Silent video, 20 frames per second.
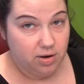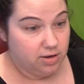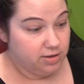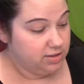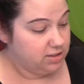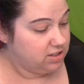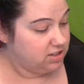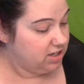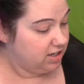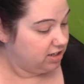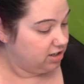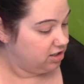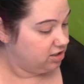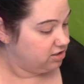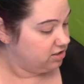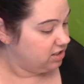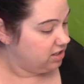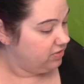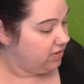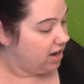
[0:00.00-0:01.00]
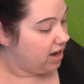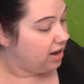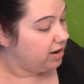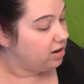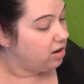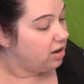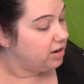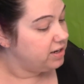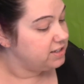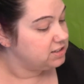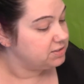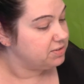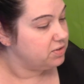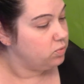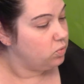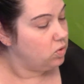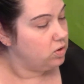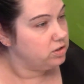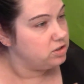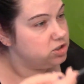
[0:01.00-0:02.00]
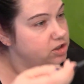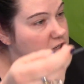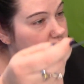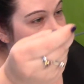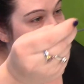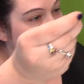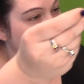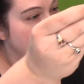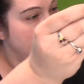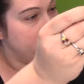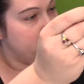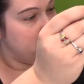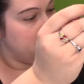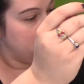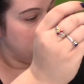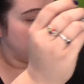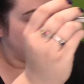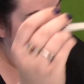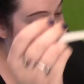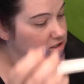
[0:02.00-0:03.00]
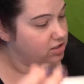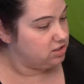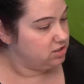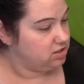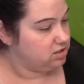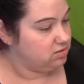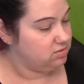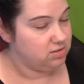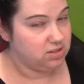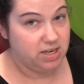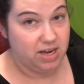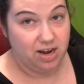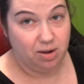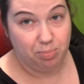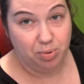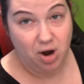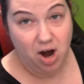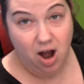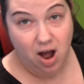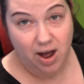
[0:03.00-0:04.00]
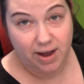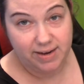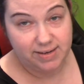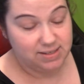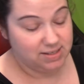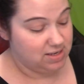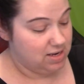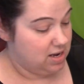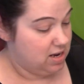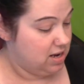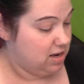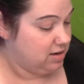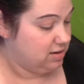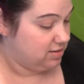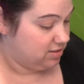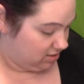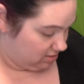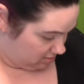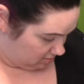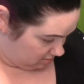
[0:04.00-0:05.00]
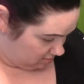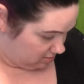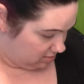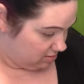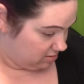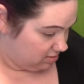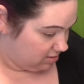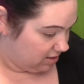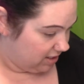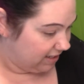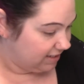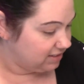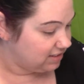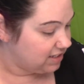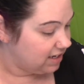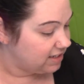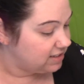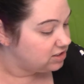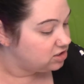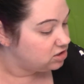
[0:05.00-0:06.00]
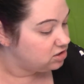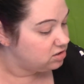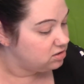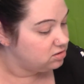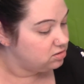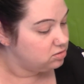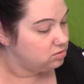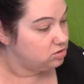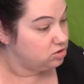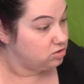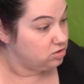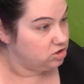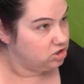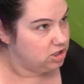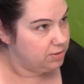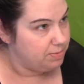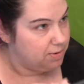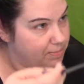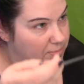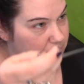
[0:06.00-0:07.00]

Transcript: stickers and that on his reward chart, and then he can take a prize. And I tend to do the cheaper